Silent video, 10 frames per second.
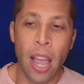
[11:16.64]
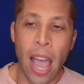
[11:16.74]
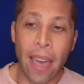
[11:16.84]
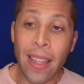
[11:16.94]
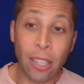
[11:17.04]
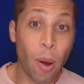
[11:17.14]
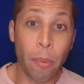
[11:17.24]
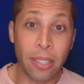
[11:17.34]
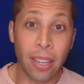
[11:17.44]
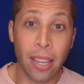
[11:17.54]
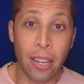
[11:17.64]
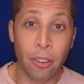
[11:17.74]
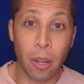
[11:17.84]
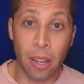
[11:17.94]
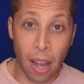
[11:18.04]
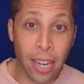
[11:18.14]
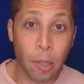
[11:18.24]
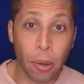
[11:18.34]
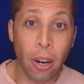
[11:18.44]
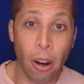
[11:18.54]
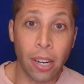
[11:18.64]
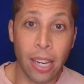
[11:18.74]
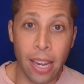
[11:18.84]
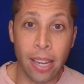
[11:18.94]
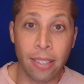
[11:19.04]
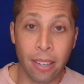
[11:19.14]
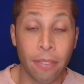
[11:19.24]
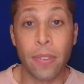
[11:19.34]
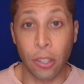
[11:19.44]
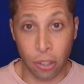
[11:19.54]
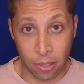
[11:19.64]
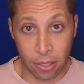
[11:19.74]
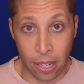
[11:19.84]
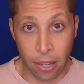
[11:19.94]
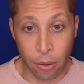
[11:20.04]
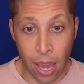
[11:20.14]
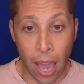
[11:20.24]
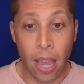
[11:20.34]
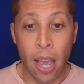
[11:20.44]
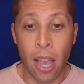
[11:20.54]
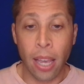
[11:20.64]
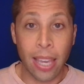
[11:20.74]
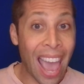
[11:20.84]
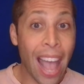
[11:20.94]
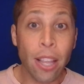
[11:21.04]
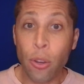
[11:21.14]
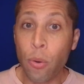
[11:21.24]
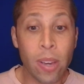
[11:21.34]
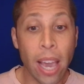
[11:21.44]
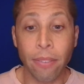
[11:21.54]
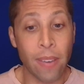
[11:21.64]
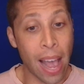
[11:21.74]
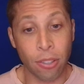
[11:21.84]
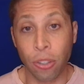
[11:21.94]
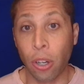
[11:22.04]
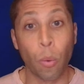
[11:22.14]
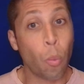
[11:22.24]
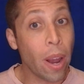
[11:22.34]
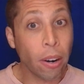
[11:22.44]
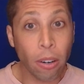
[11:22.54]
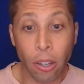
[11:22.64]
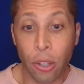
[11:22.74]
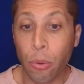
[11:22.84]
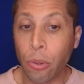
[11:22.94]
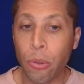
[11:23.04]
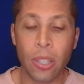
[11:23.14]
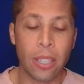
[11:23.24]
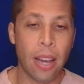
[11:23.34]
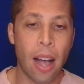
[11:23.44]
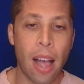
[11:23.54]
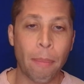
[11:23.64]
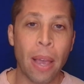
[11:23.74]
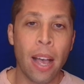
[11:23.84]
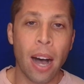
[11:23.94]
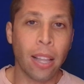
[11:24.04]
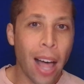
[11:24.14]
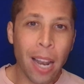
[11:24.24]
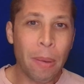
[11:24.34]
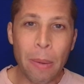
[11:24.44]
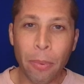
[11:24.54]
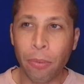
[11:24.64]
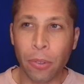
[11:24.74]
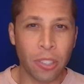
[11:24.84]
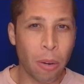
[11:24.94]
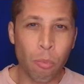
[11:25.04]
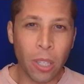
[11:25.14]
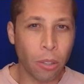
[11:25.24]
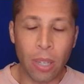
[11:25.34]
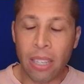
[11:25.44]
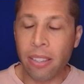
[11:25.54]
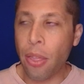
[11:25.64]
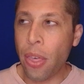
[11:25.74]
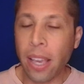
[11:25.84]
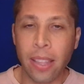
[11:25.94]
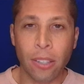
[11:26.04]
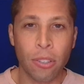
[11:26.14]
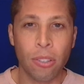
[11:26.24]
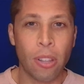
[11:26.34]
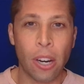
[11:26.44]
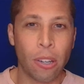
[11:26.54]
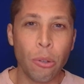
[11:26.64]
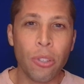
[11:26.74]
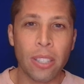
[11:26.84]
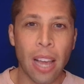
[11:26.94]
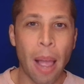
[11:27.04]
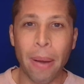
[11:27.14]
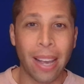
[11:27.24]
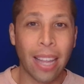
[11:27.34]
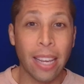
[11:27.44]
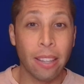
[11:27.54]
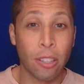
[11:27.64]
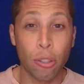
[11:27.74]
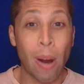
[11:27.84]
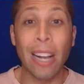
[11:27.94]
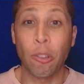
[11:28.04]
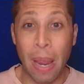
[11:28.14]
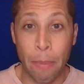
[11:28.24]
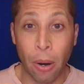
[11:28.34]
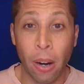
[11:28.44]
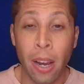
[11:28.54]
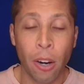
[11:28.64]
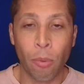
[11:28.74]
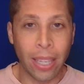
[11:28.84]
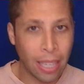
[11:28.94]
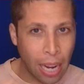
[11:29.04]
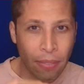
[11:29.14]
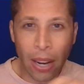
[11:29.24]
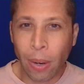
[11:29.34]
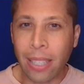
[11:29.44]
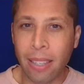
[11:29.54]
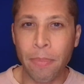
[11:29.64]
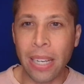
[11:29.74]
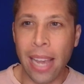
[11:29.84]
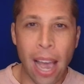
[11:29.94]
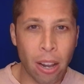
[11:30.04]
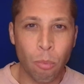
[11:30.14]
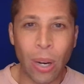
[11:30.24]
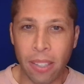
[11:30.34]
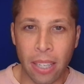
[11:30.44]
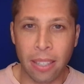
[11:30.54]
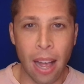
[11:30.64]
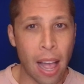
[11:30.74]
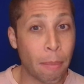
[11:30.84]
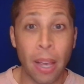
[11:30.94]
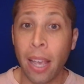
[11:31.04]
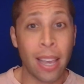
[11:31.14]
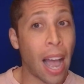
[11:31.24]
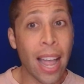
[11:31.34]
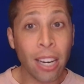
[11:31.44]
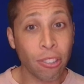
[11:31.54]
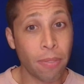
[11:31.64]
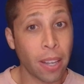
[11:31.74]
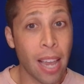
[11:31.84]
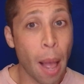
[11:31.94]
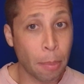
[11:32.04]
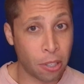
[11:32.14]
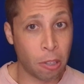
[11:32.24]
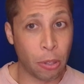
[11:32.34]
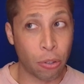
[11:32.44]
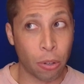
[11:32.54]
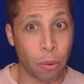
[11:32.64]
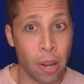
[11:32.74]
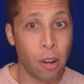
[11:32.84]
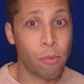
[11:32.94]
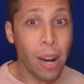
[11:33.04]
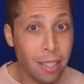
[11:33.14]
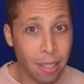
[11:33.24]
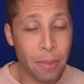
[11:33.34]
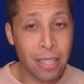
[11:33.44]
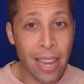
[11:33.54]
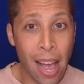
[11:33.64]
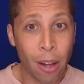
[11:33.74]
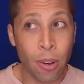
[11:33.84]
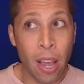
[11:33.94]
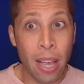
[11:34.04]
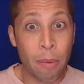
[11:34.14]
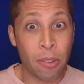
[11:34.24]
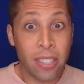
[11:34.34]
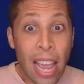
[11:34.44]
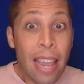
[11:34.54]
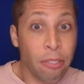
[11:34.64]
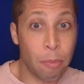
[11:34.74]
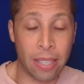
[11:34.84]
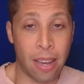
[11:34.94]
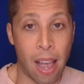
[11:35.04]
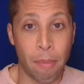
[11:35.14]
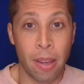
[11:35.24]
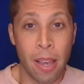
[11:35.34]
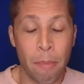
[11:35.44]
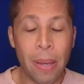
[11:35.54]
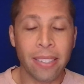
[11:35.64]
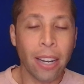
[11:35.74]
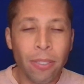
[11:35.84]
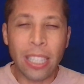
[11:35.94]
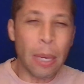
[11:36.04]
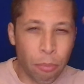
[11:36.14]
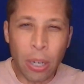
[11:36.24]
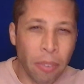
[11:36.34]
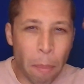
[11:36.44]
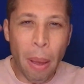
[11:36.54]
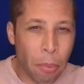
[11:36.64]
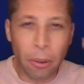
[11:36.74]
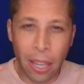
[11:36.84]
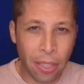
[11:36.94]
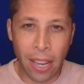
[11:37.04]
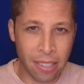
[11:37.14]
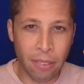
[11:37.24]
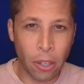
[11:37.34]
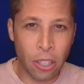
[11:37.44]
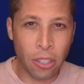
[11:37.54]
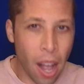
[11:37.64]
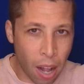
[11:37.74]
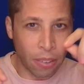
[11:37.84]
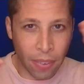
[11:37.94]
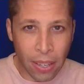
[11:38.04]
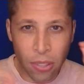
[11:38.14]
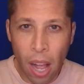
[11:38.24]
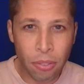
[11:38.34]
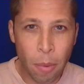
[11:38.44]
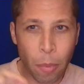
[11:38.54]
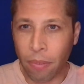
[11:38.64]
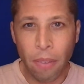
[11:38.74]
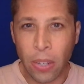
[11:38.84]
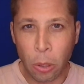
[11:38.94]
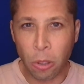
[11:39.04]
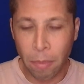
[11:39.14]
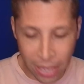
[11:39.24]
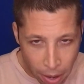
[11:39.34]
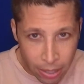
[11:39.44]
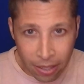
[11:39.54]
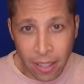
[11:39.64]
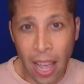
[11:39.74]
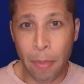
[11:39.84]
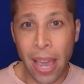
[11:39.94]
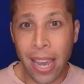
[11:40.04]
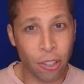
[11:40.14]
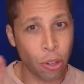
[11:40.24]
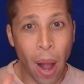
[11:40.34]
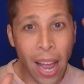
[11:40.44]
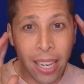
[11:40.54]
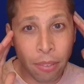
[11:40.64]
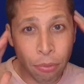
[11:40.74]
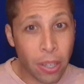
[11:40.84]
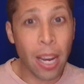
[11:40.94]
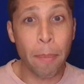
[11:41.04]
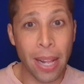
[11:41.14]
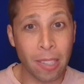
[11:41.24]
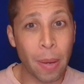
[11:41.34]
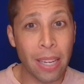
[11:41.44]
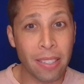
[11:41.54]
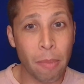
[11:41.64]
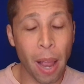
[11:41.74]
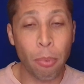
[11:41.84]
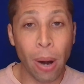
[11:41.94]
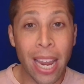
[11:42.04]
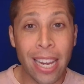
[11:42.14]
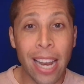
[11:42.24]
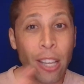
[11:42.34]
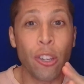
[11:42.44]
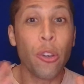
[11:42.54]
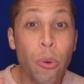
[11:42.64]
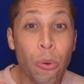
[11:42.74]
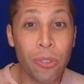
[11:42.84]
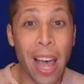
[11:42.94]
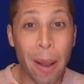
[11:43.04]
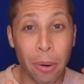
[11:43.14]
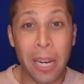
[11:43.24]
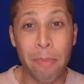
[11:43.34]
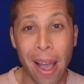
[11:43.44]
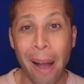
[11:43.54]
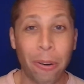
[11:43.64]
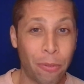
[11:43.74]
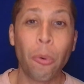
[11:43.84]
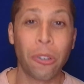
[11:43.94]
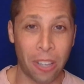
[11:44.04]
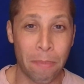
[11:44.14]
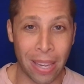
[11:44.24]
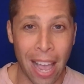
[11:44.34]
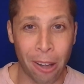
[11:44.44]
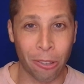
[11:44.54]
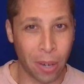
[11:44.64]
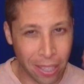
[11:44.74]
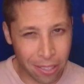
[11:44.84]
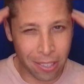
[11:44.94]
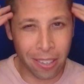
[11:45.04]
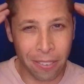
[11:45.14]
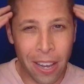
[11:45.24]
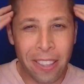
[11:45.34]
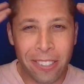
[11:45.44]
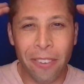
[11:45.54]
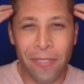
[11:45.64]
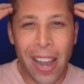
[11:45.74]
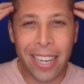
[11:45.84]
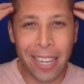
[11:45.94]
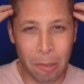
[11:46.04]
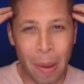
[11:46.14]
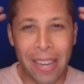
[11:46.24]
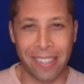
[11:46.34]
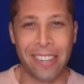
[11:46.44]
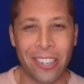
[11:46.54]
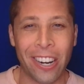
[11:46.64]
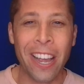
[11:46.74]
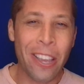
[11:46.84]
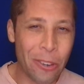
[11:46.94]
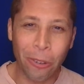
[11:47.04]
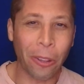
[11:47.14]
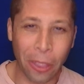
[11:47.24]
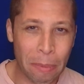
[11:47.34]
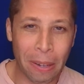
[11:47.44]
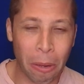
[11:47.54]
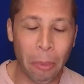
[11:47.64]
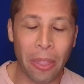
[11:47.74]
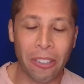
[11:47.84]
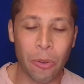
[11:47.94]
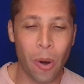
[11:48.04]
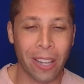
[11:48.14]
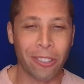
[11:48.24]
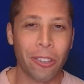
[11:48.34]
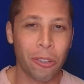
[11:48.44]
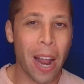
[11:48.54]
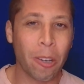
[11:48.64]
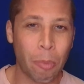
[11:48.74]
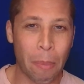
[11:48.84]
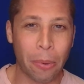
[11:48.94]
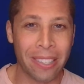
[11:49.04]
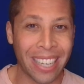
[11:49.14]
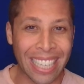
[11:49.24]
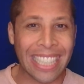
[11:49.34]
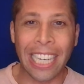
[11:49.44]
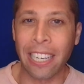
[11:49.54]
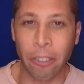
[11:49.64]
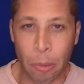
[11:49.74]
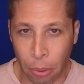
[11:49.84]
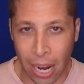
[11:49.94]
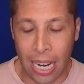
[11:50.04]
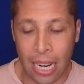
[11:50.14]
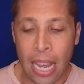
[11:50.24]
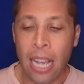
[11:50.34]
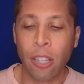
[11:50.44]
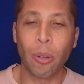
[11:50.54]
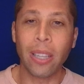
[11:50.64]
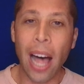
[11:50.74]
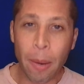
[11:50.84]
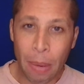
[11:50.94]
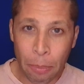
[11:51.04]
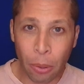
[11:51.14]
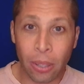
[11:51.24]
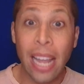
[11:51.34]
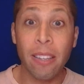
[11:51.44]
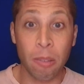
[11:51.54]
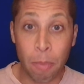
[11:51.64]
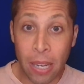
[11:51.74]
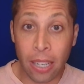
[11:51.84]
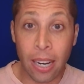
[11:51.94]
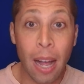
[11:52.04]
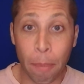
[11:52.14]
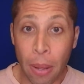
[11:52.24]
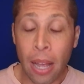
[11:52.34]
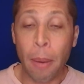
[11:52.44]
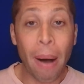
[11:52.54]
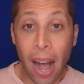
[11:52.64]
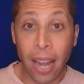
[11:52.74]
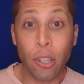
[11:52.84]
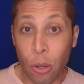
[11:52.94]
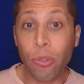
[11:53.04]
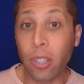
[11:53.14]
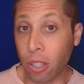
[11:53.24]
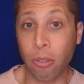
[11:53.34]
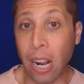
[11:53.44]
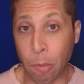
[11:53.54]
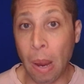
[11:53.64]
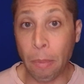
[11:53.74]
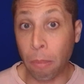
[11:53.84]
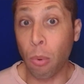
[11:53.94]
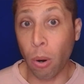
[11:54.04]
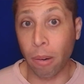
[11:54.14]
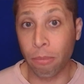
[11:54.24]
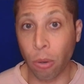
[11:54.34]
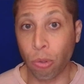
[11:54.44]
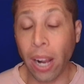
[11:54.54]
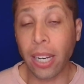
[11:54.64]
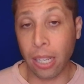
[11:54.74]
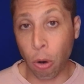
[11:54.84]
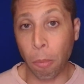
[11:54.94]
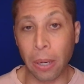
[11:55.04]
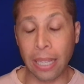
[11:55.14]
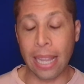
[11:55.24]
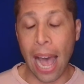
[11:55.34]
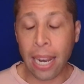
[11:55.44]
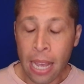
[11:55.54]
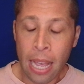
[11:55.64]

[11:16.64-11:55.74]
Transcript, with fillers: And that's why we say here the highest priority is efficiency, okay? Can you get faster? Where are you losing time? A lot of people, for some weird reason, think that they're losing time by like the scratch paper, right? Like if I write something down, I'm wasting time. I actually find the opposite to be true. Writing something down saves me time because I don't have to keep re-remembering things that I've already solved. If I solve something, if I figured something out, it's on that page, so I can free up that space in my brain and use that brain power for something else, right? This is a this is a finite space in here. You can only think about so many things at once. So the scratch paper is like a secondary brain. So a lot of people get speeded up by using the scratch paper more. So try to incorporate that.